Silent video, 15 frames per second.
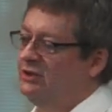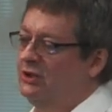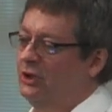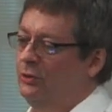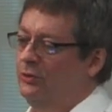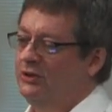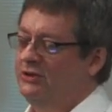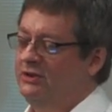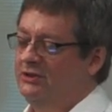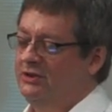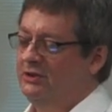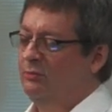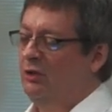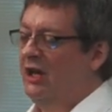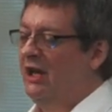So this is
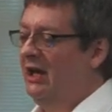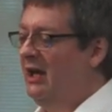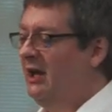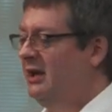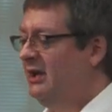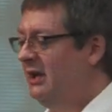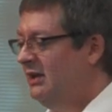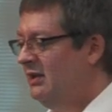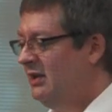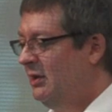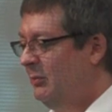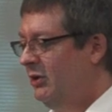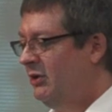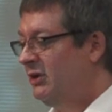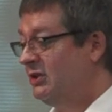some land in the
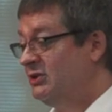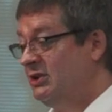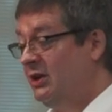American